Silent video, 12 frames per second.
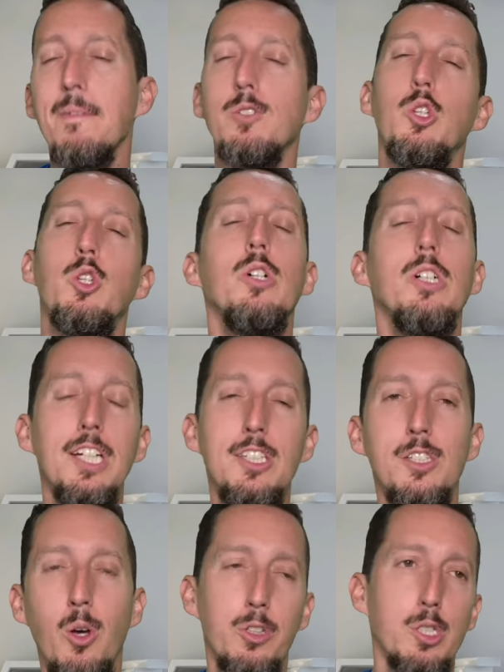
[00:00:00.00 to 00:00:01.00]
So you at
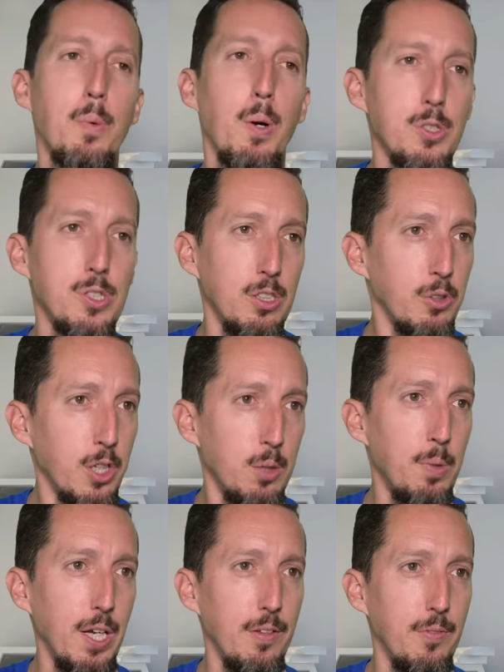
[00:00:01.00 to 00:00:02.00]
least know this person a little
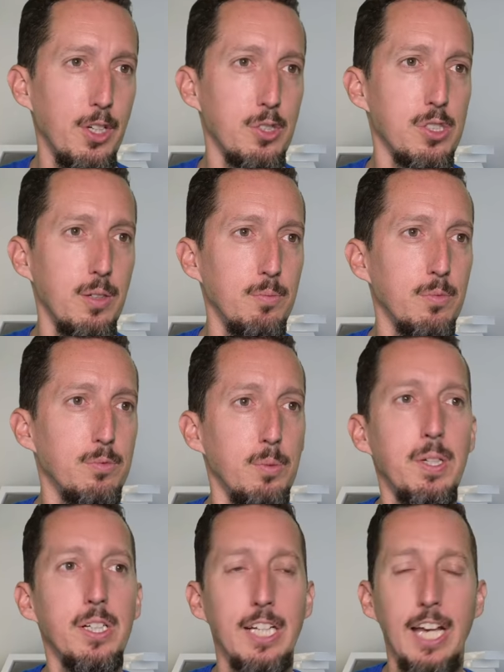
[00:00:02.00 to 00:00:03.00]
bit. There's some
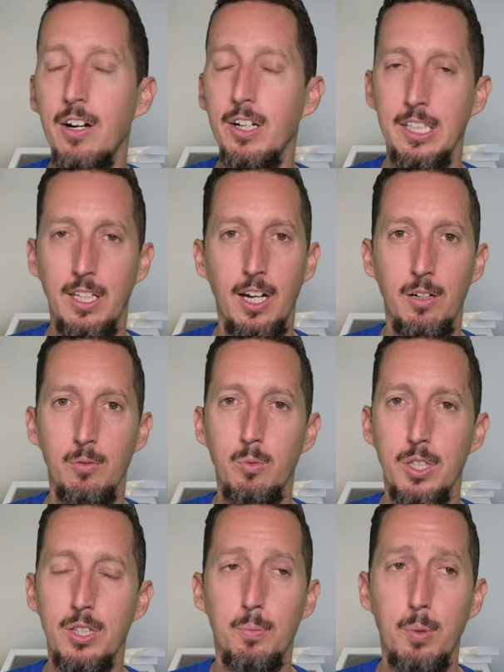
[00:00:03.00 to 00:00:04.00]
familiarity there
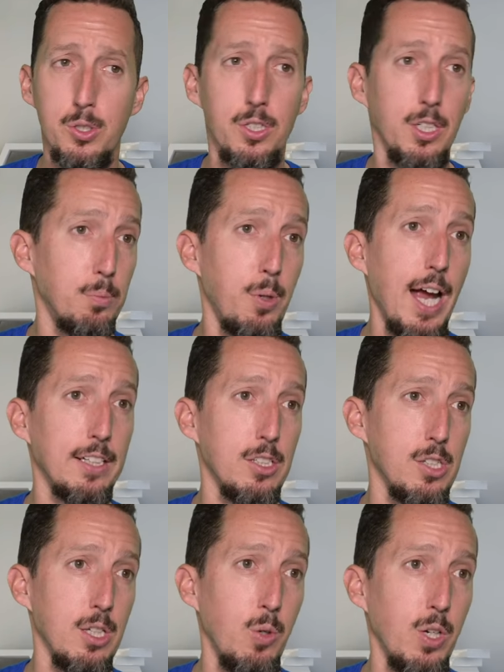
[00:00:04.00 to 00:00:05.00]
with the person you're
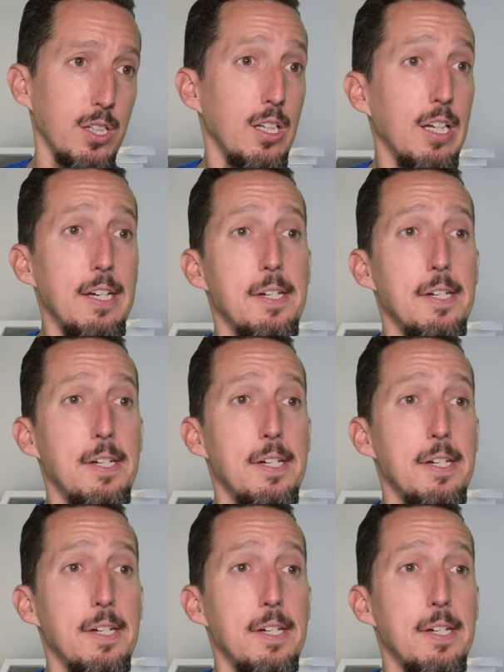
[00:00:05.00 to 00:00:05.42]
practicing with.